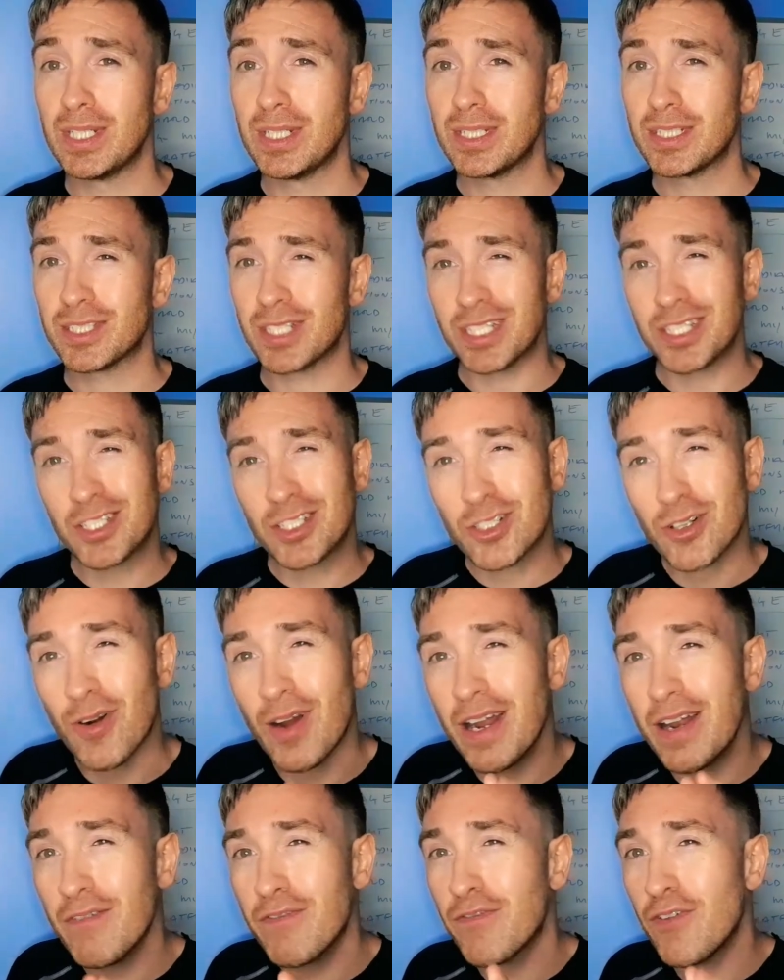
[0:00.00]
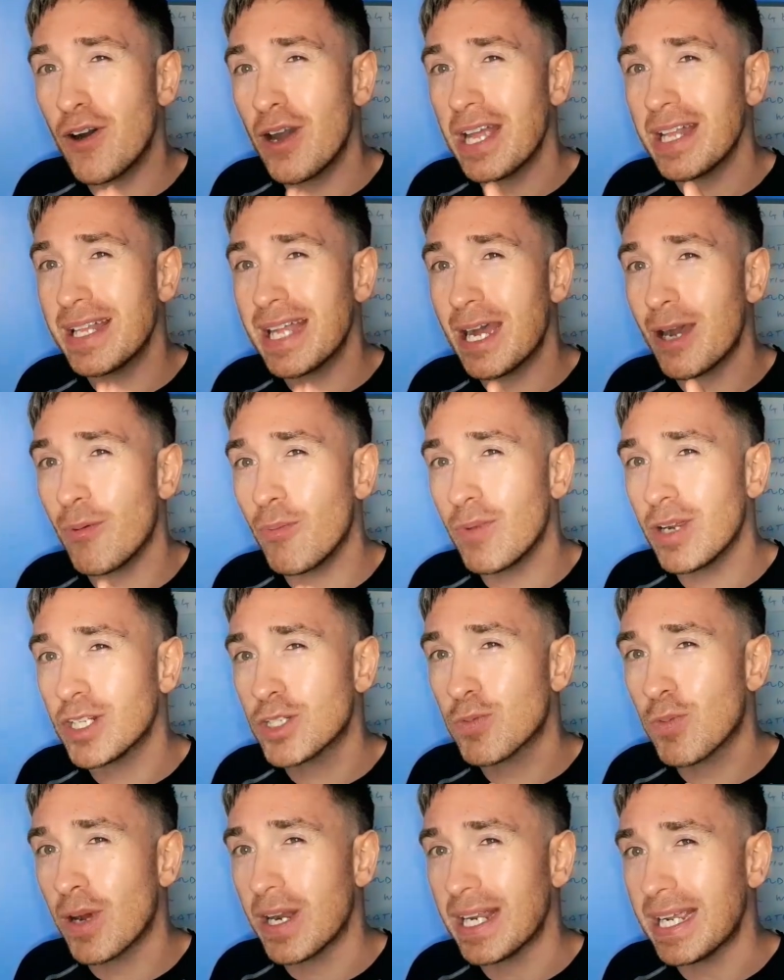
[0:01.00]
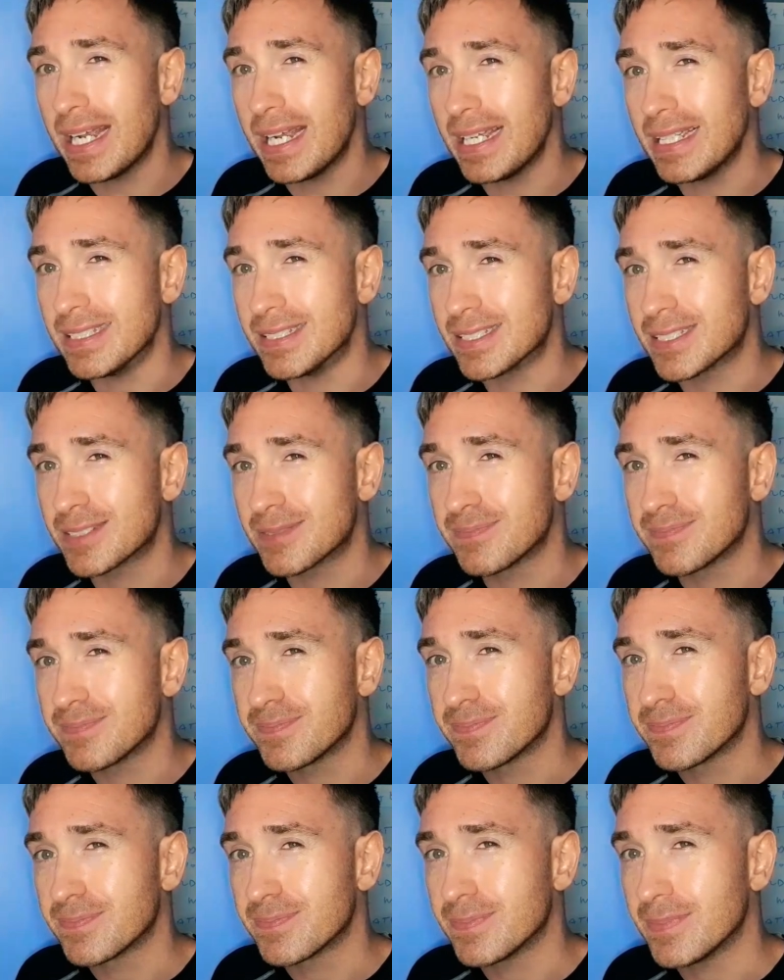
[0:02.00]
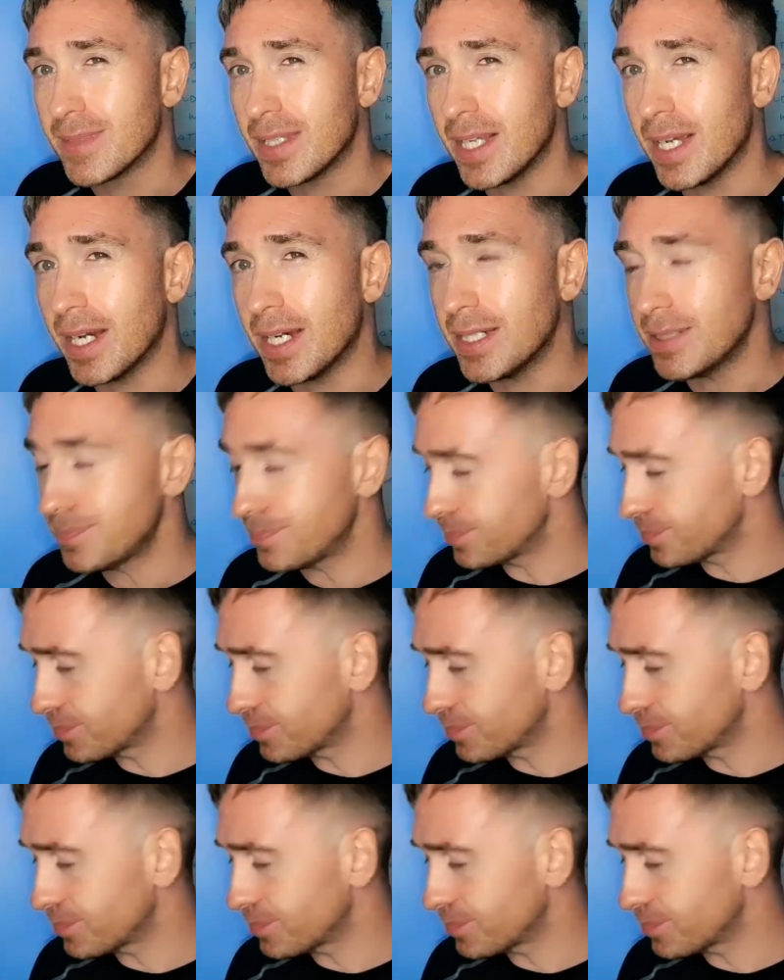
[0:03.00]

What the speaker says: So it's trying to find out which one it is. Yeah?